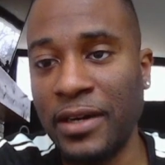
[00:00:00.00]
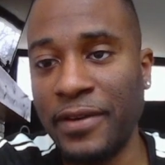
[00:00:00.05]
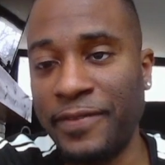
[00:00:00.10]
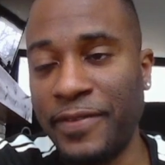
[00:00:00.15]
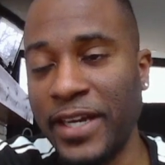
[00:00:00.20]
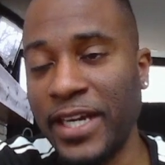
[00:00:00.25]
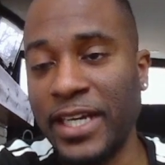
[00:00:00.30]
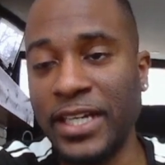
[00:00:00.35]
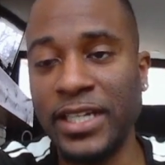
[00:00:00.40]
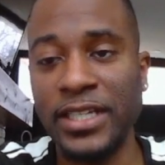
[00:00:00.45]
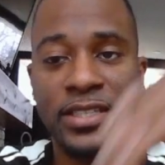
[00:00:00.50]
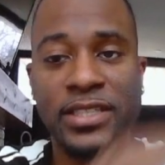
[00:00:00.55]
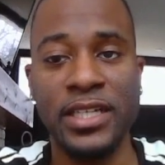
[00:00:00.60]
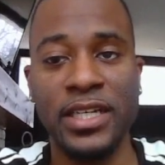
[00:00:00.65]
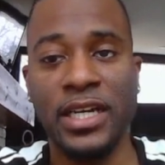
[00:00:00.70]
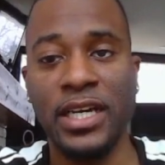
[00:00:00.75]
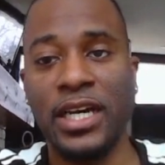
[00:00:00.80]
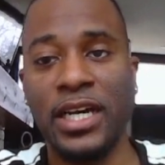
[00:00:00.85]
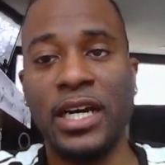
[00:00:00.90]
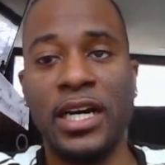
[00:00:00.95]
Phase
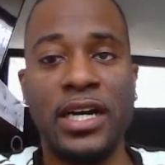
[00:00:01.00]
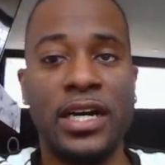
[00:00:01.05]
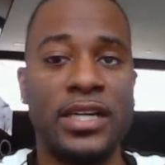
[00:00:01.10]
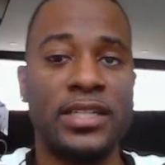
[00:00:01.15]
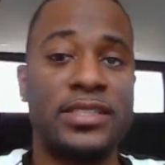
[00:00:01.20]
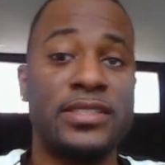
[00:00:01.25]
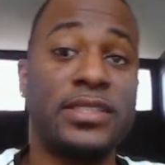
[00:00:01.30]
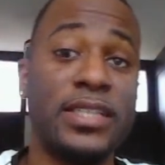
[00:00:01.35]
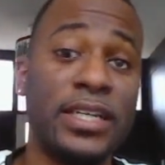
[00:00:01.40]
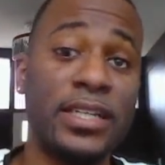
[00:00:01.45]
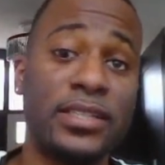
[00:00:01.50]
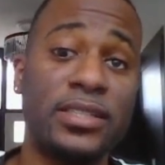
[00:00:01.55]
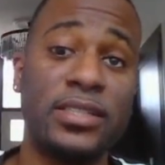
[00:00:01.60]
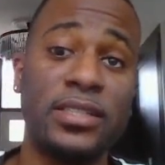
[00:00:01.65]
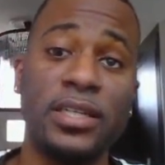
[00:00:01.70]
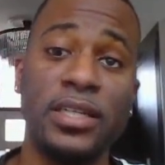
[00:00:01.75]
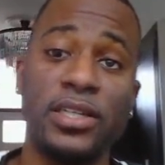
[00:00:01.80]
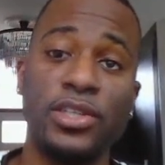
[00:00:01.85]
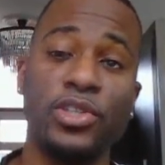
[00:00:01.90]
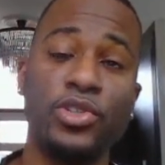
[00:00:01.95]

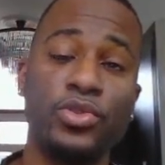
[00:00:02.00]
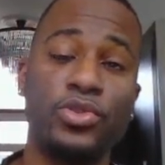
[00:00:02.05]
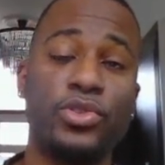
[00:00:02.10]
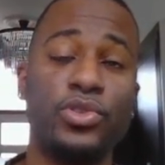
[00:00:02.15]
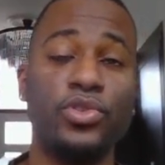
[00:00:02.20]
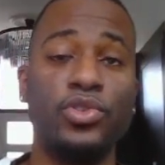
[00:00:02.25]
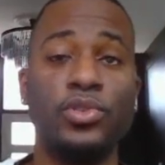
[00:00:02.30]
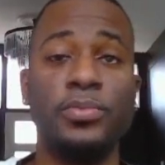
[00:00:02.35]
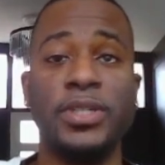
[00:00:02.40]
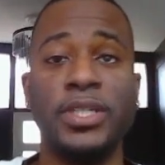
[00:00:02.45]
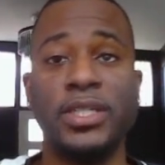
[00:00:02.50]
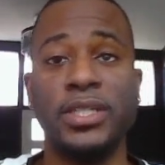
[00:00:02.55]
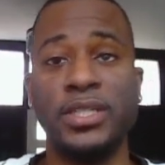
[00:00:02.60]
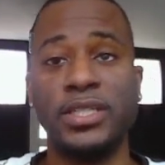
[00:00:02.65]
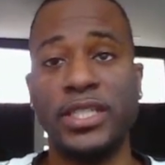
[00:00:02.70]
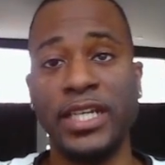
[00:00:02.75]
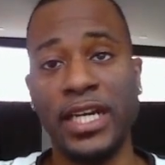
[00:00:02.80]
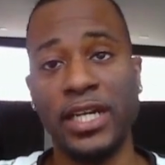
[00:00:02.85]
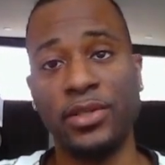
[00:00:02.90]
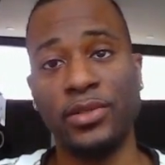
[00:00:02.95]
6 YouTube
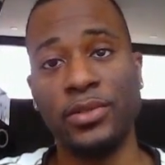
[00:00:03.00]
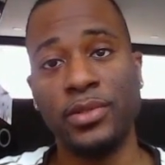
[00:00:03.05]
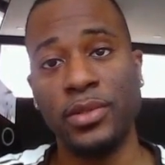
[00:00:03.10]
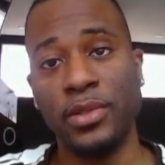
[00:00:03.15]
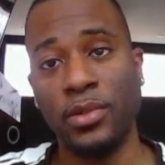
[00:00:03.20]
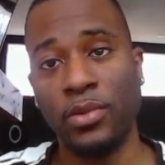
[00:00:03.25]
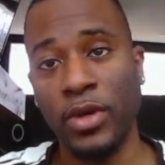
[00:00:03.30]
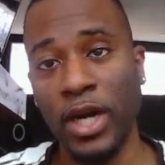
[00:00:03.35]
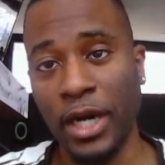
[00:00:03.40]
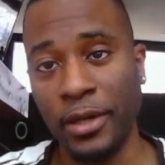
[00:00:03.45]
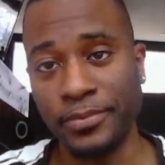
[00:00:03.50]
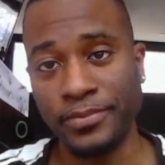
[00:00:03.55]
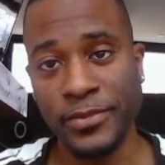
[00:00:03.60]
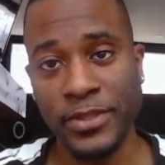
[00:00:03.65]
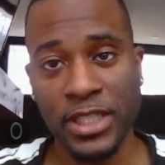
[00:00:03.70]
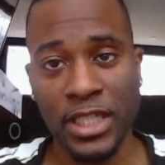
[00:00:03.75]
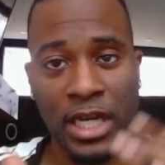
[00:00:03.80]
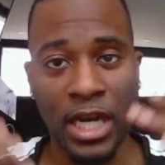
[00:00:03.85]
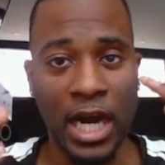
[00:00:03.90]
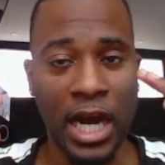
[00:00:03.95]
channel?
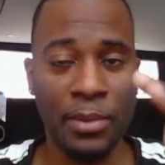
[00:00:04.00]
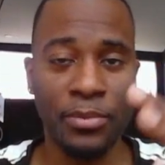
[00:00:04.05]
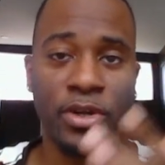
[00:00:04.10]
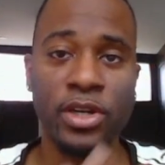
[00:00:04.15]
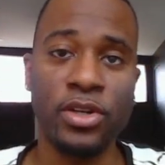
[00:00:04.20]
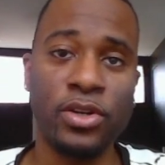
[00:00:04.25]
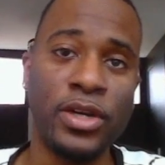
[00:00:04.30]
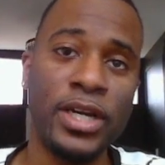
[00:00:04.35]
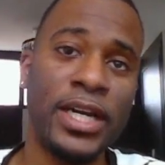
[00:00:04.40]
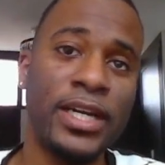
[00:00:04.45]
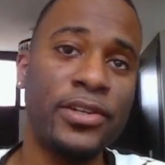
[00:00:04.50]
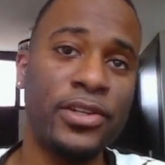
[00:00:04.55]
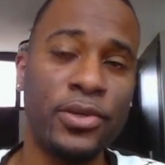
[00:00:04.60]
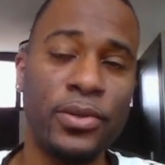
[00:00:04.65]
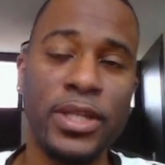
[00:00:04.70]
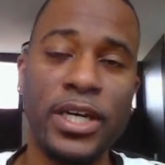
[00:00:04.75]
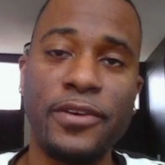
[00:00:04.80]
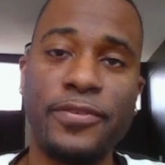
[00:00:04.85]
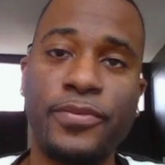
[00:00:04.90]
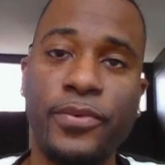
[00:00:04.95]
Well, I'm going to go ahead and do
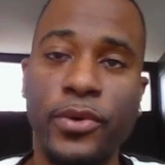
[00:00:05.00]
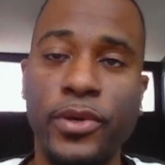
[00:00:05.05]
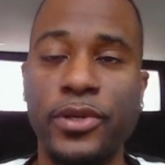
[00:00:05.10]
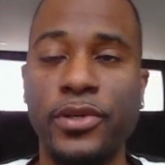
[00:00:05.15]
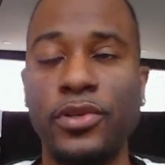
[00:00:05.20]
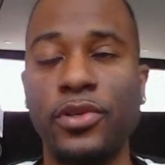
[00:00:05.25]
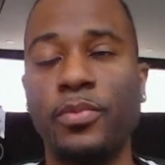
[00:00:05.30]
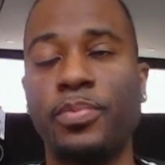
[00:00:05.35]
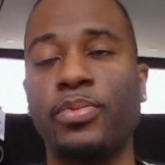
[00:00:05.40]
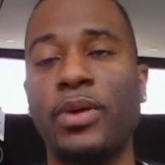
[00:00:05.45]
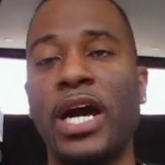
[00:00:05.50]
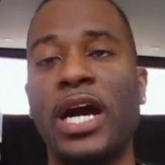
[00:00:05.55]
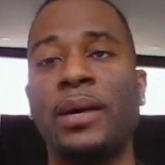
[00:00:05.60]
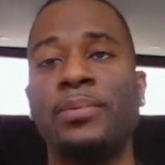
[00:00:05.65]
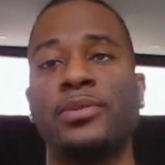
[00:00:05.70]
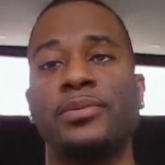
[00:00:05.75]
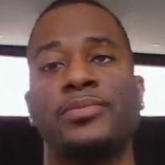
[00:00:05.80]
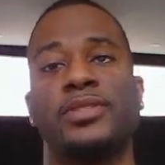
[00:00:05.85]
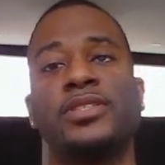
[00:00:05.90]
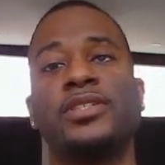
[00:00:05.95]
that for you, no
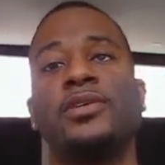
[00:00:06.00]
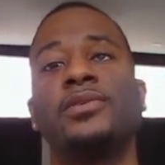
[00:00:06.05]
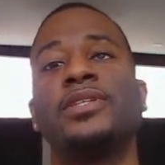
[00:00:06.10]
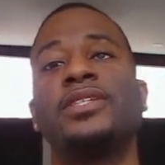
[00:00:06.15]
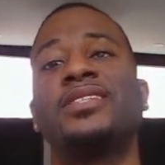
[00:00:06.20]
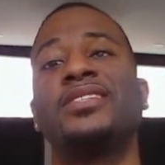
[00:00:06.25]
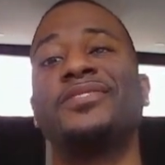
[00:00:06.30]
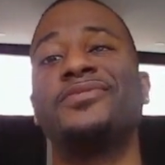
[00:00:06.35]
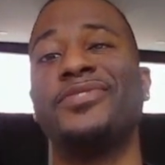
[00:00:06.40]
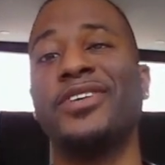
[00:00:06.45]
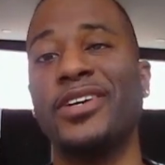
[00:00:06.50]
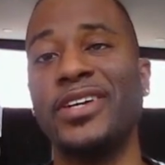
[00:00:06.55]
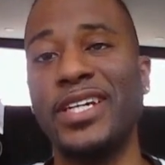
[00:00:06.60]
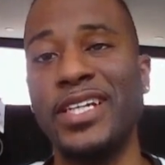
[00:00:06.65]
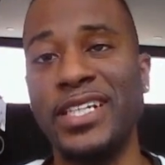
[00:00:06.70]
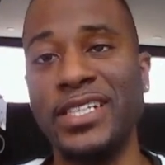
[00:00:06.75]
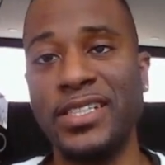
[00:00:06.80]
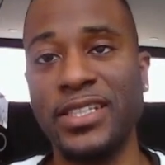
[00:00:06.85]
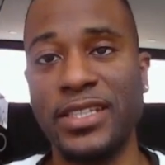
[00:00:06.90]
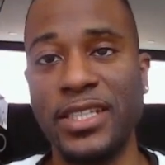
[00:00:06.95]
problem. So this is a very
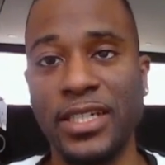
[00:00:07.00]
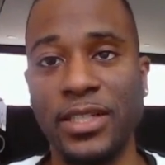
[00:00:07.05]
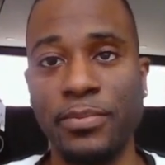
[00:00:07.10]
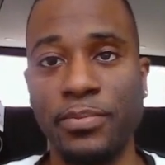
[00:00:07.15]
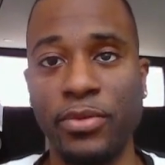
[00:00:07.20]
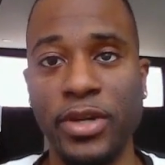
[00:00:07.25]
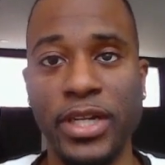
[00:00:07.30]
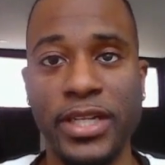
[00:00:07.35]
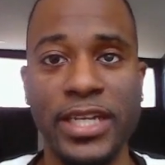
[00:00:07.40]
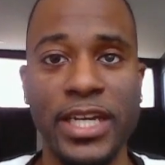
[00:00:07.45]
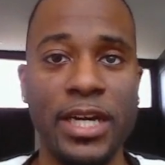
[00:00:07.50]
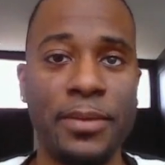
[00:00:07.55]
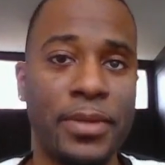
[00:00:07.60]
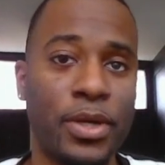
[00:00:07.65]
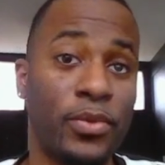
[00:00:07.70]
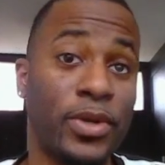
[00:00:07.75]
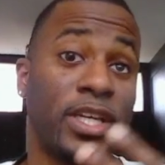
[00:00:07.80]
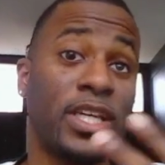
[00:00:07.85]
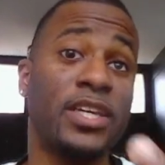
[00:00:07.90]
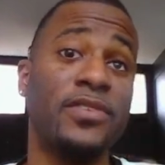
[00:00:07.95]
easy thing to break down, but I
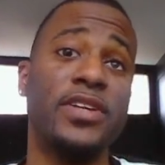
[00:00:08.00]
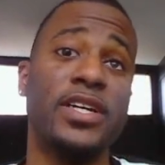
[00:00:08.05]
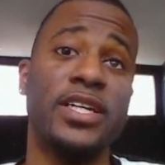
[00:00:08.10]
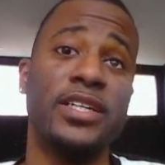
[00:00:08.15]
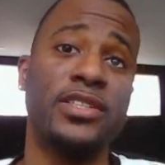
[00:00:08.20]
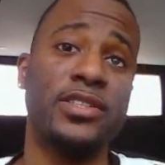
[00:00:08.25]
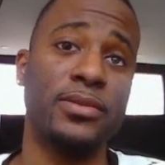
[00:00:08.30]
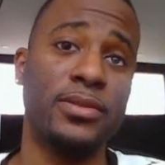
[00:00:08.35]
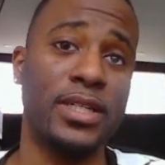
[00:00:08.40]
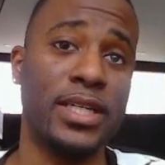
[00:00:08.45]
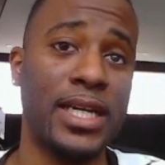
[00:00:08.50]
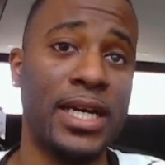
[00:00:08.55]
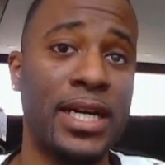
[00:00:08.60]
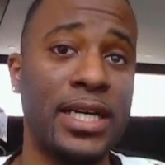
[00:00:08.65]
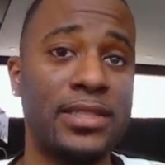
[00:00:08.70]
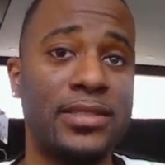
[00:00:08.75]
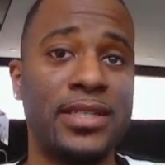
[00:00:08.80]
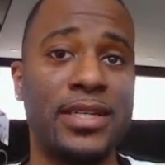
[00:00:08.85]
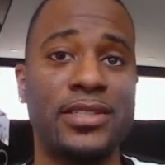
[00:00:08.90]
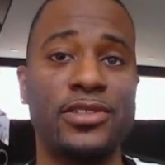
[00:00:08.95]
want to give you the history and the
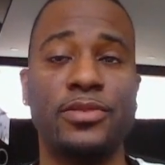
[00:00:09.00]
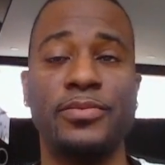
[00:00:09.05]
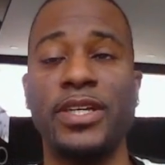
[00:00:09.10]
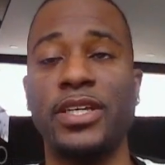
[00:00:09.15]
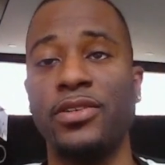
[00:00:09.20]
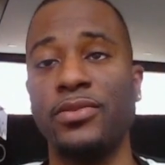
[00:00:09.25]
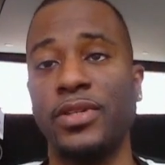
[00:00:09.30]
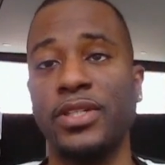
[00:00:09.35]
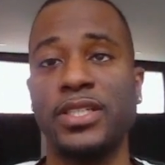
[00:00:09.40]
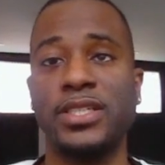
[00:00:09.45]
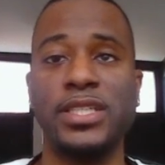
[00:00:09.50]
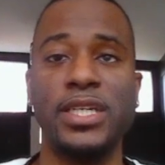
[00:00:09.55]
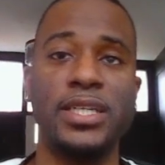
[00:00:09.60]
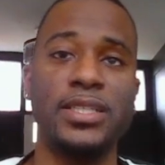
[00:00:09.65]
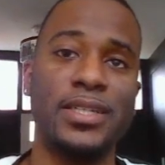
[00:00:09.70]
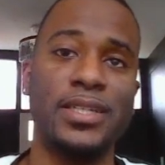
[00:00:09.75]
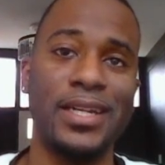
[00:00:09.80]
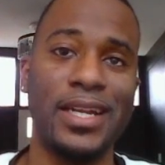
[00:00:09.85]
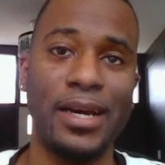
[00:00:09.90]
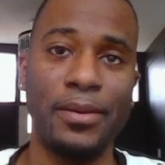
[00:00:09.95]
context. It'll make you understand
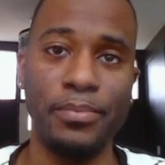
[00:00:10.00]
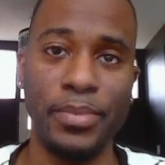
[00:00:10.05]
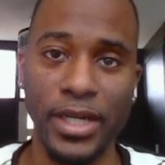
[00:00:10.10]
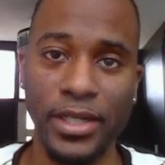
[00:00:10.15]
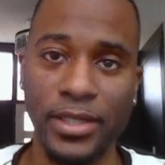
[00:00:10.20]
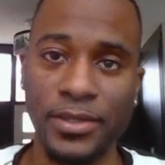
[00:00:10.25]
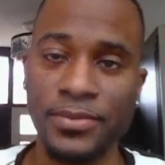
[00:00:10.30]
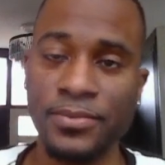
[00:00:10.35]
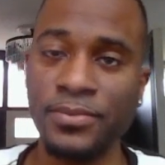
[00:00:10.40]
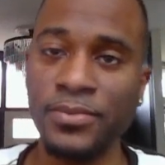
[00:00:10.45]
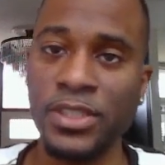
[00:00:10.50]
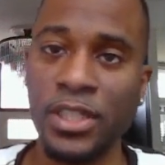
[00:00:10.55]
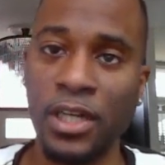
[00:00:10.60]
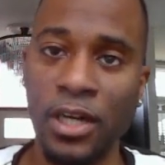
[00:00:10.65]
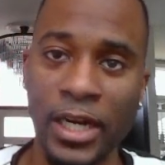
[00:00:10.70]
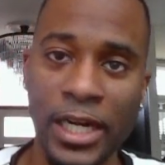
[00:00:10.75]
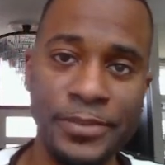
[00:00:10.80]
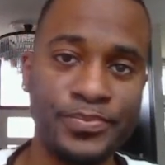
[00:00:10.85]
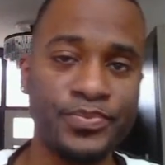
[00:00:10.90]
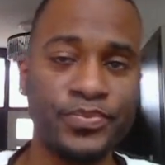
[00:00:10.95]
it a lot better. All
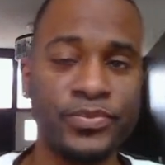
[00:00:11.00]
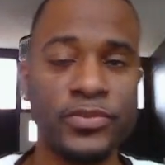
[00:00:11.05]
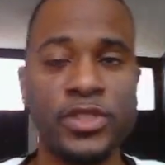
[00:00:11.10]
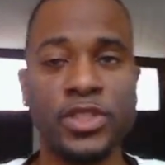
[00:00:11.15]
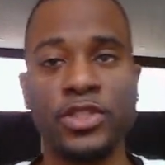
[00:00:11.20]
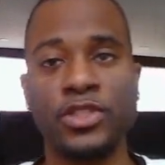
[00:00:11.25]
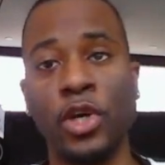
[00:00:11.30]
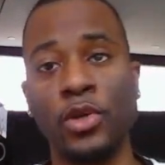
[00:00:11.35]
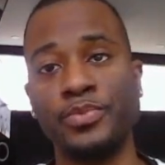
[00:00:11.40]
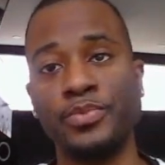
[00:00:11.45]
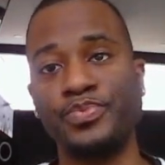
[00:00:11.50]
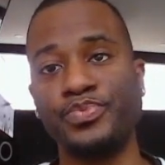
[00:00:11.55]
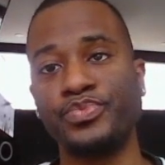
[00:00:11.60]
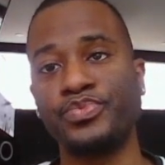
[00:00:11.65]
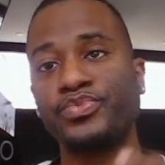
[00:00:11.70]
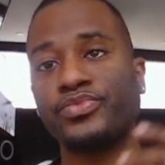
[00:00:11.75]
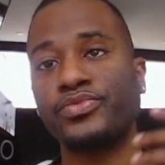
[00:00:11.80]
right. So